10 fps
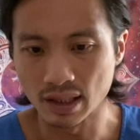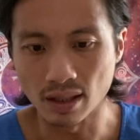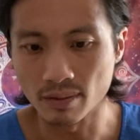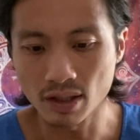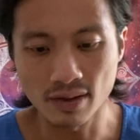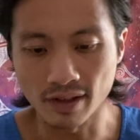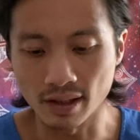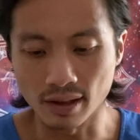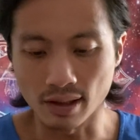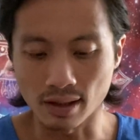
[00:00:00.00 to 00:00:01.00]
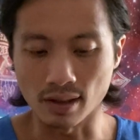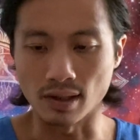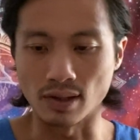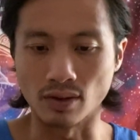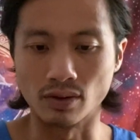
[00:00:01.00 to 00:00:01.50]
I'm just feeling that this
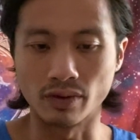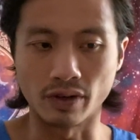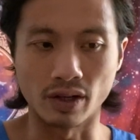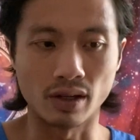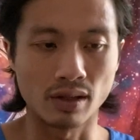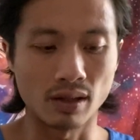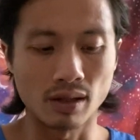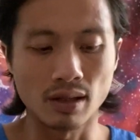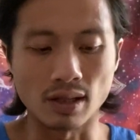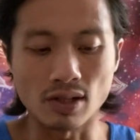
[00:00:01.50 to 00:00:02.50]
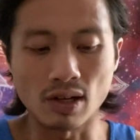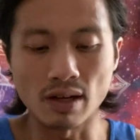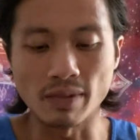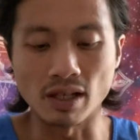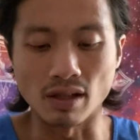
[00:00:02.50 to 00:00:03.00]
is over. This could
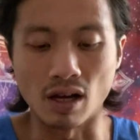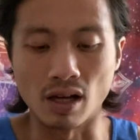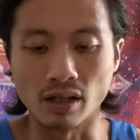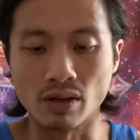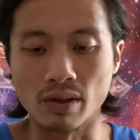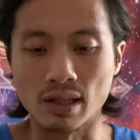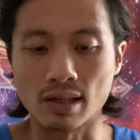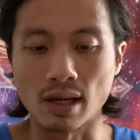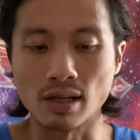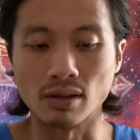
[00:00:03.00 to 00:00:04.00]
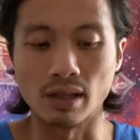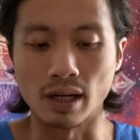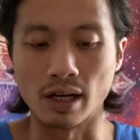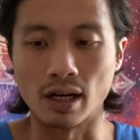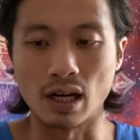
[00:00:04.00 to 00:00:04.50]
have been an ongoing cycle
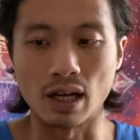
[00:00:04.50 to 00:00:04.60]
here.